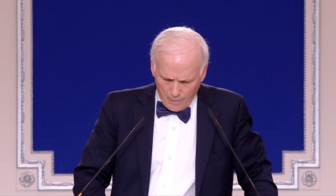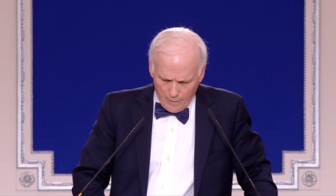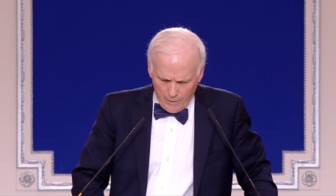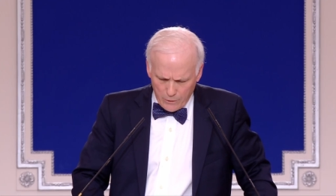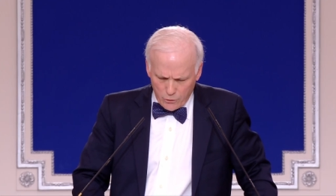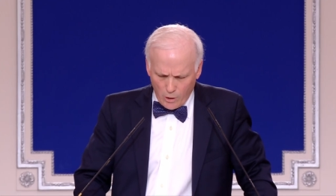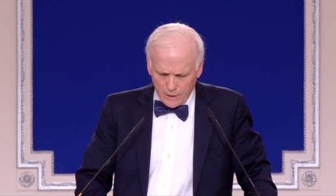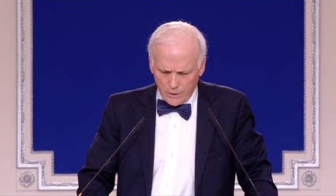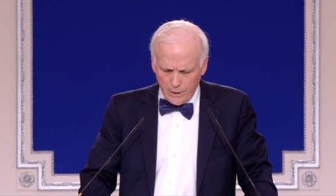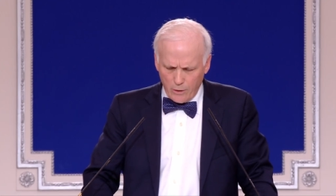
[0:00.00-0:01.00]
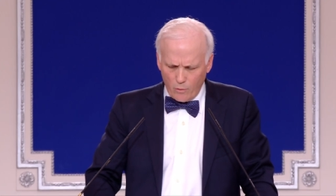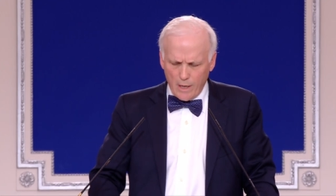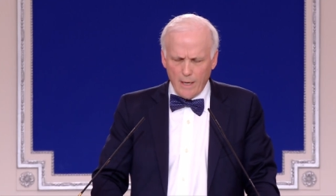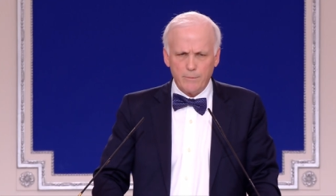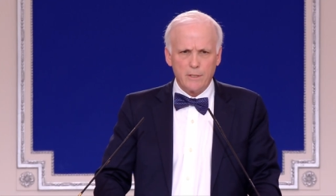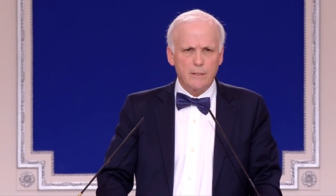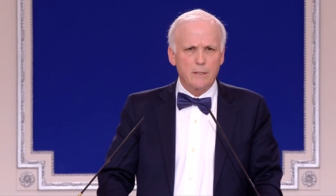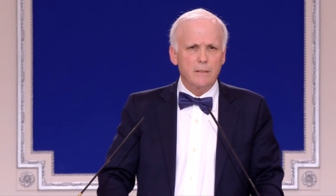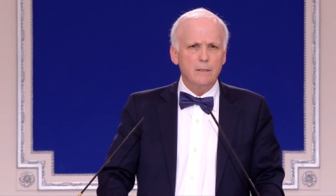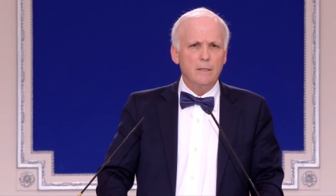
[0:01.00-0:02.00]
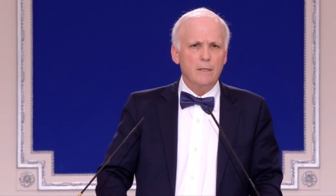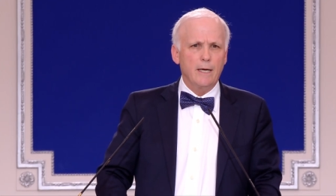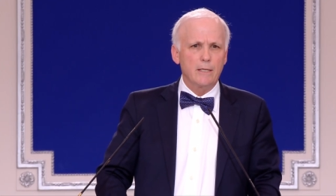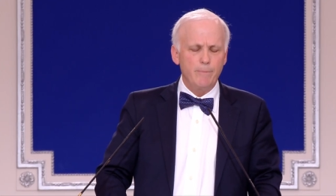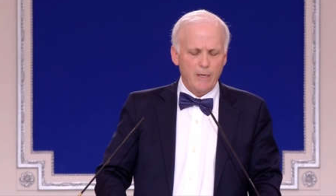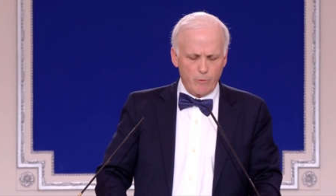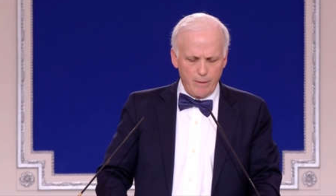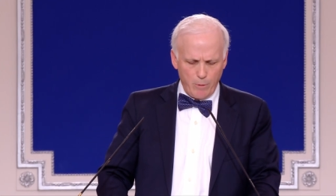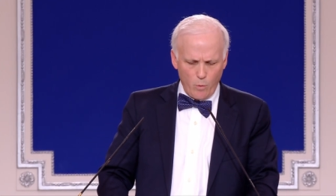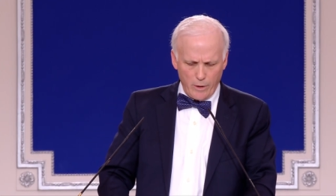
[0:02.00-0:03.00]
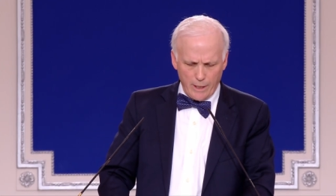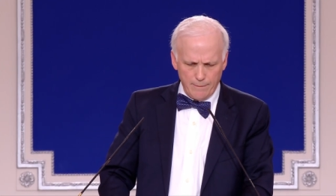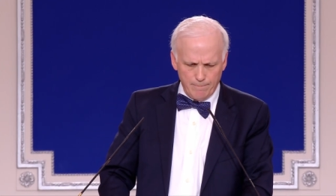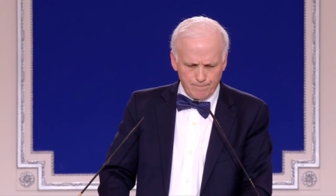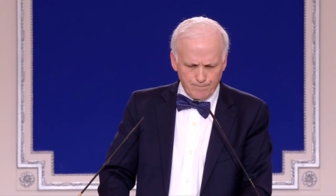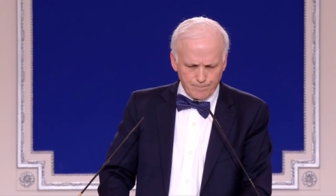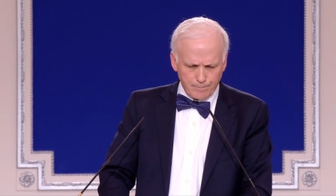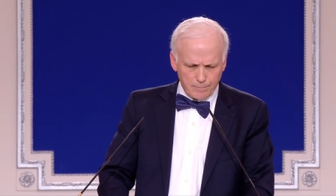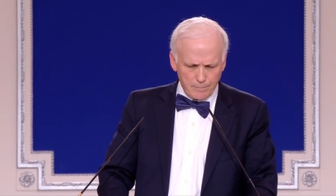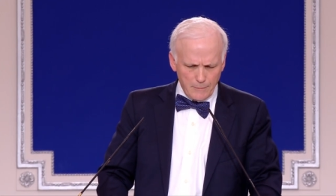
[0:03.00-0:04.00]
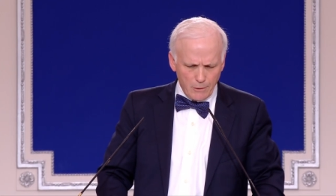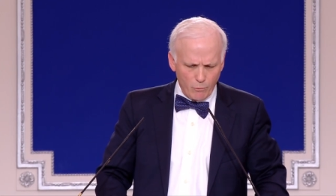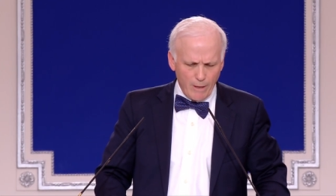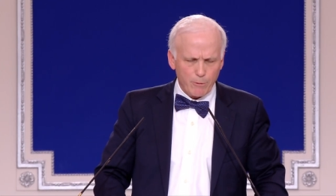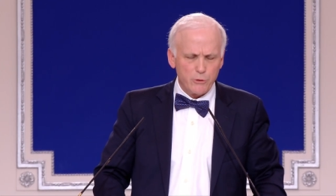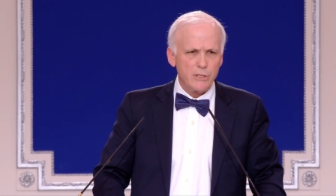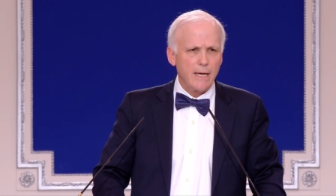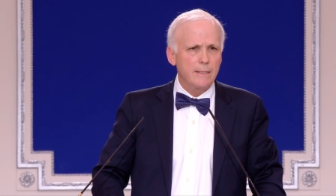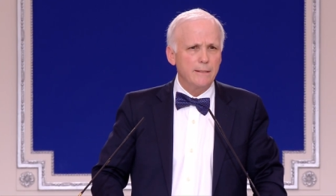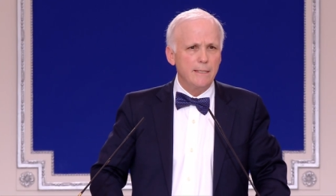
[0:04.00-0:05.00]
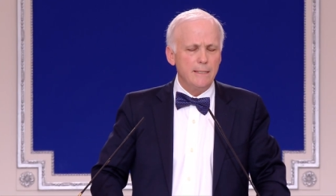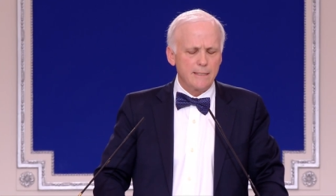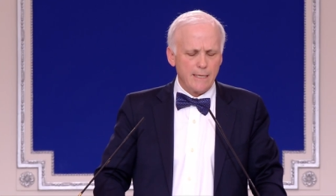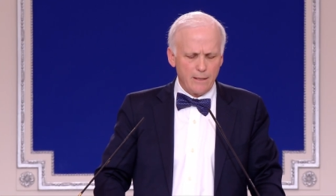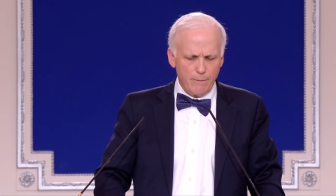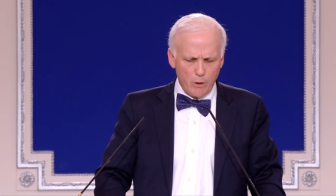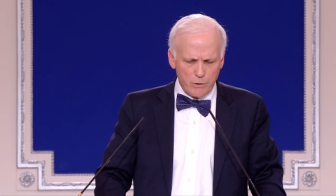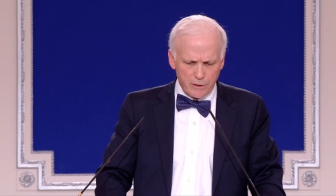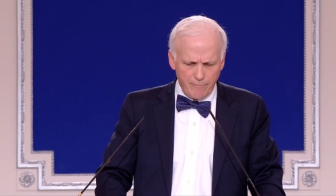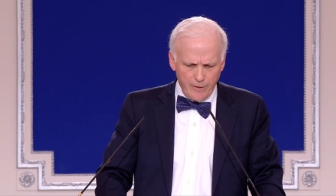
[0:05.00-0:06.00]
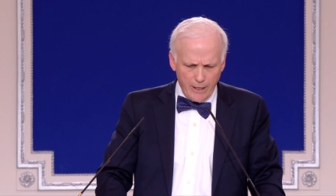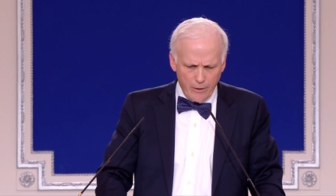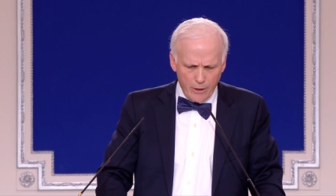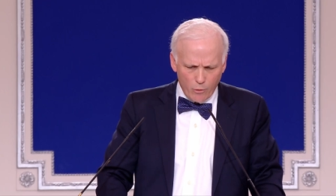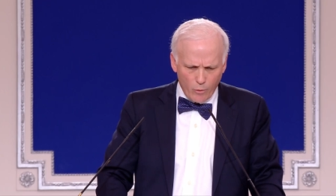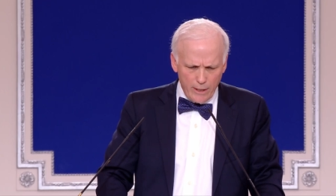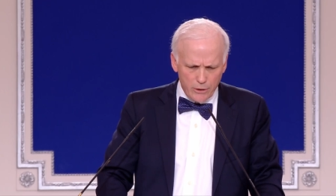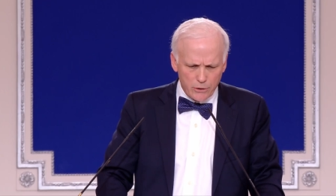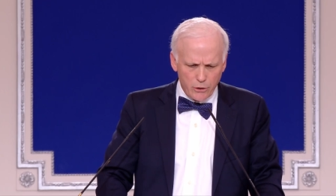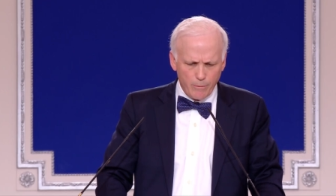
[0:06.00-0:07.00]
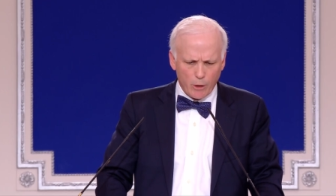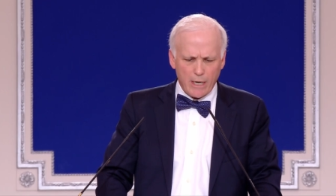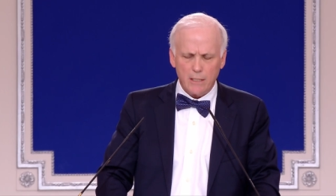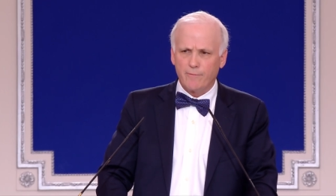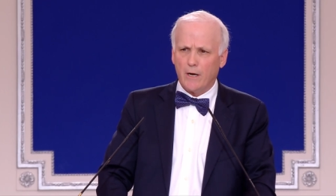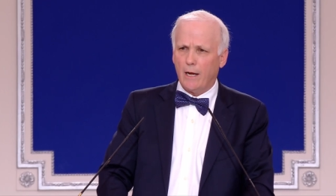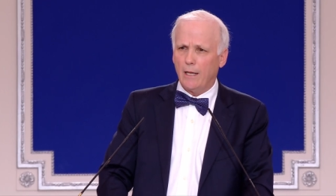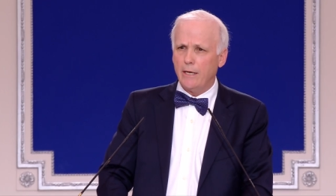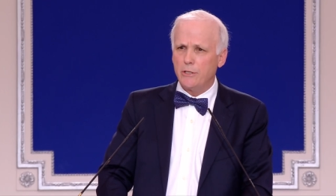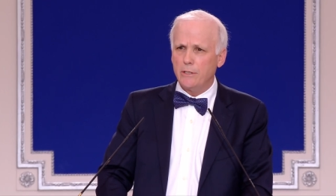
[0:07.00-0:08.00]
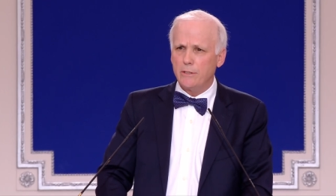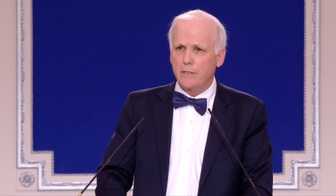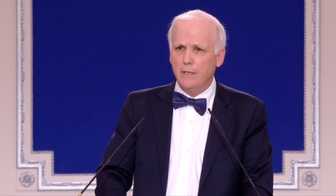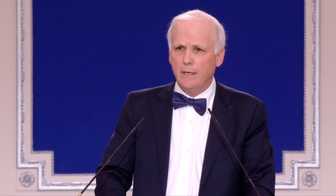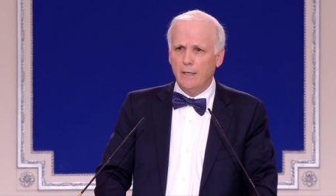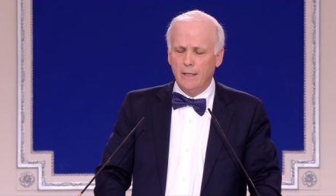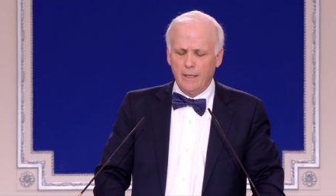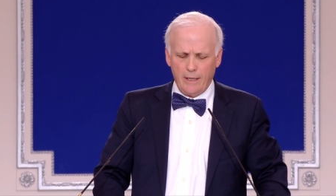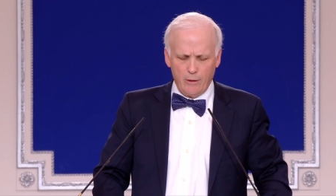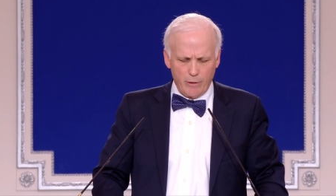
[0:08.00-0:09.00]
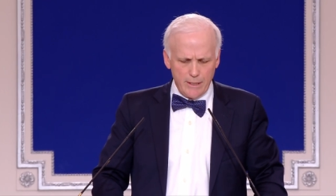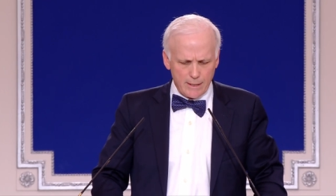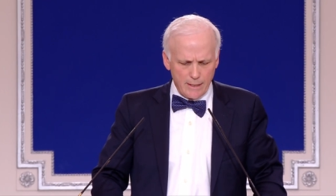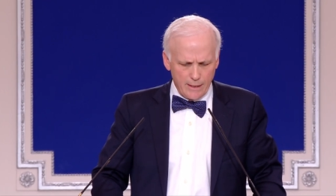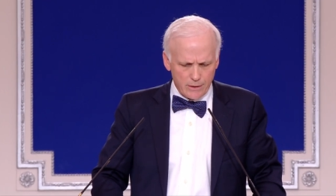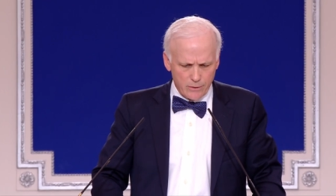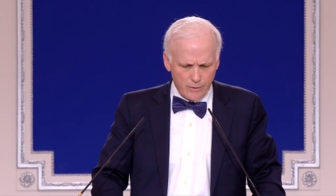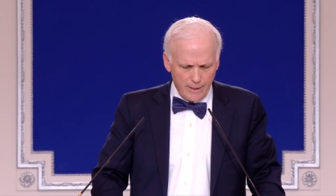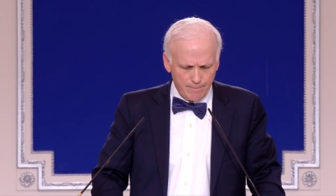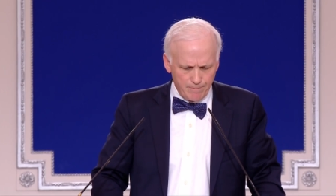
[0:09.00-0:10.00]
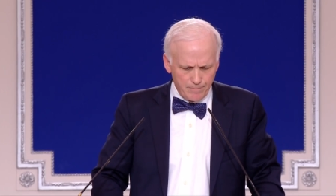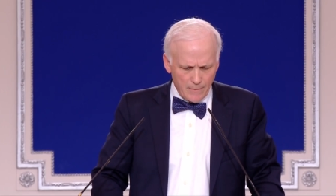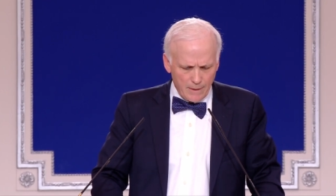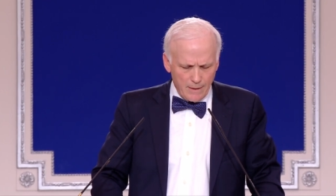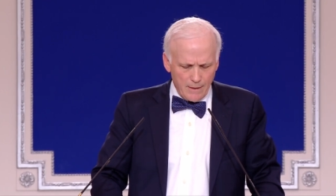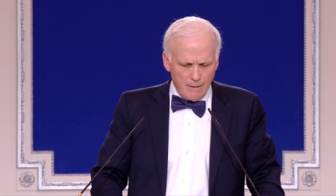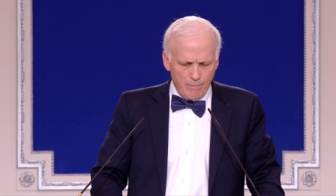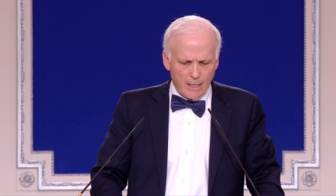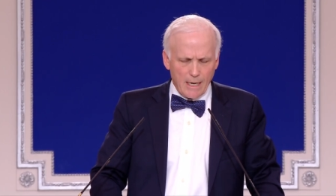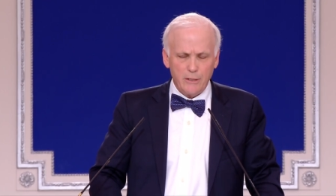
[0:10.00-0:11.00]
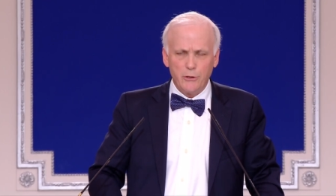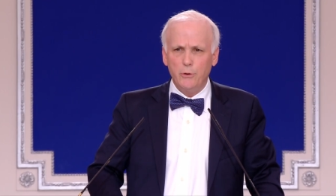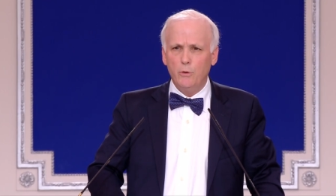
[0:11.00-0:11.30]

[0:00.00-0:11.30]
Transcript: The atrocity crimes that has been reported represent, as he said, the most severe and egregious human rights violations in recent history. But I, too,